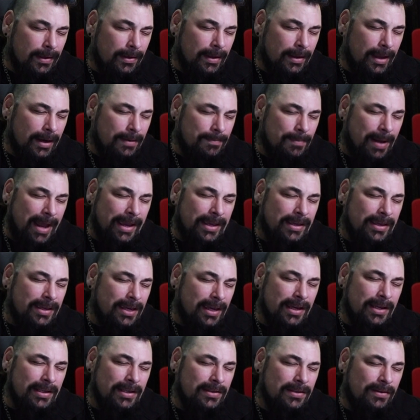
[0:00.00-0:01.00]
Like my
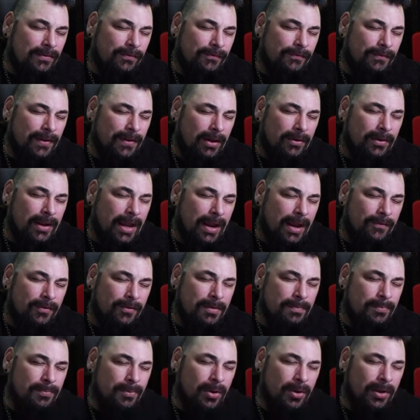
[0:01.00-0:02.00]
kids felt every
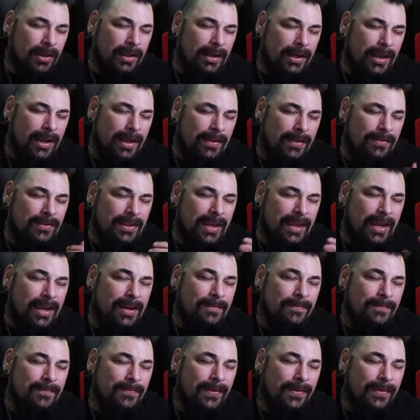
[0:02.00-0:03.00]
bullet. And then